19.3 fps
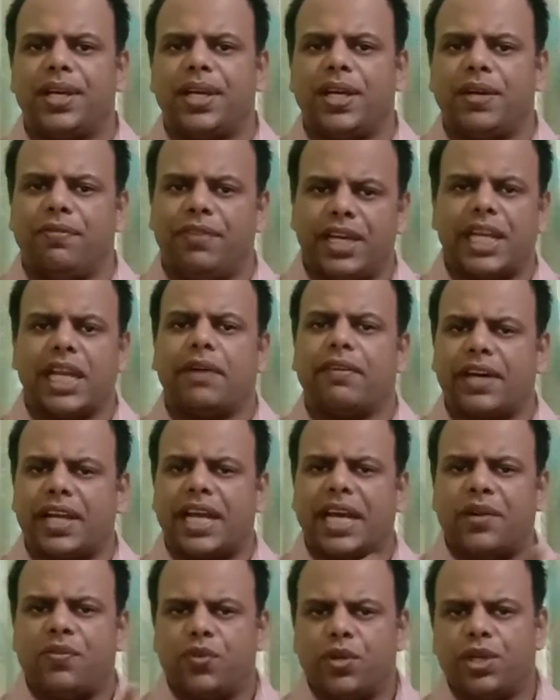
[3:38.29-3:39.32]
Wherever
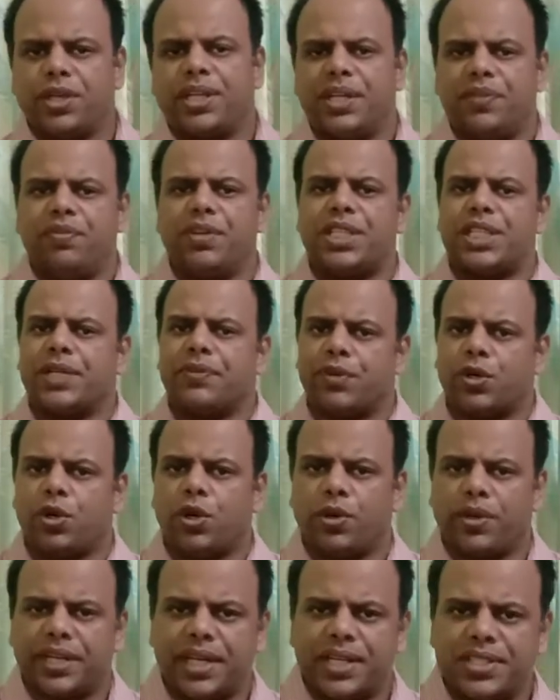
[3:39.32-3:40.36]
I worked, in whichever
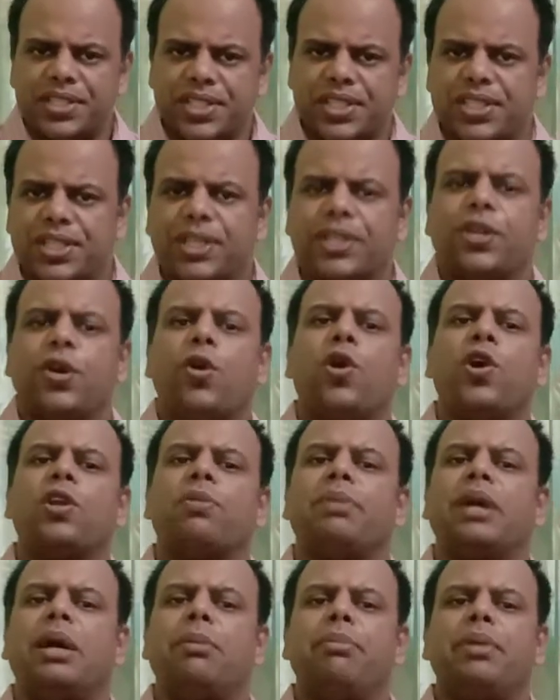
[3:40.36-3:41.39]
organization, all
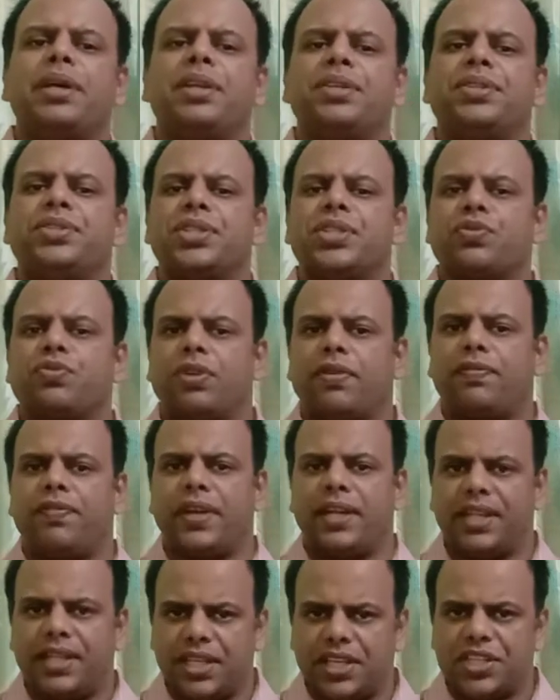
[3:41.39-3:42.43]
my managers were
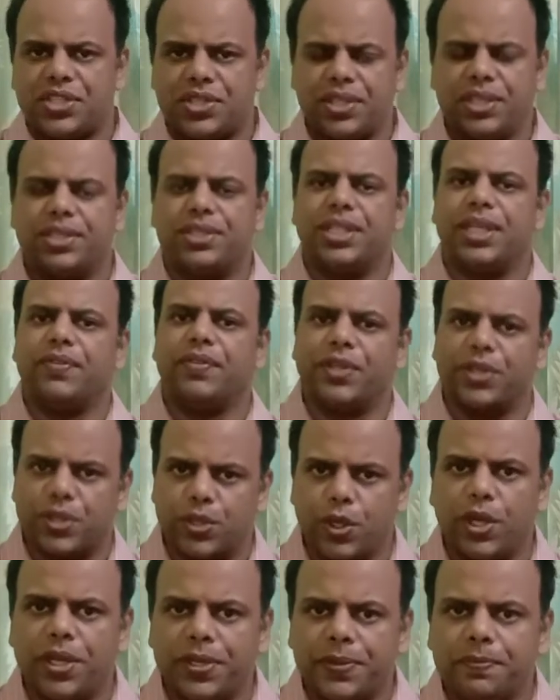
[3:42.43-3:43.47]
fantastic. They were
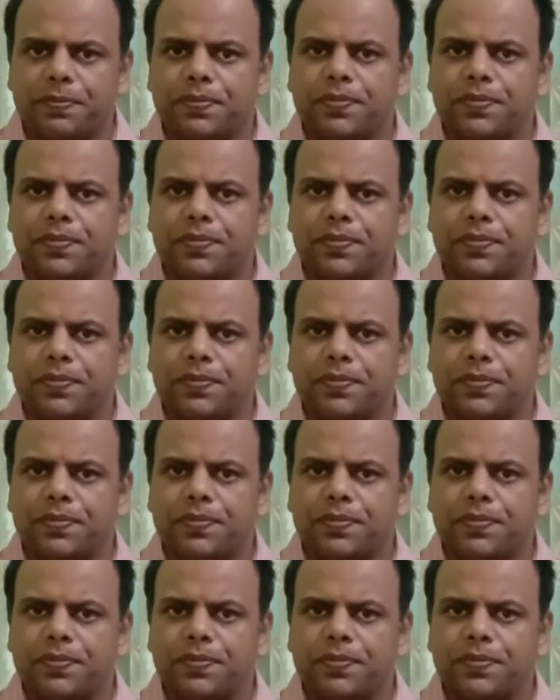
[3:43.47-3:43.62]
good.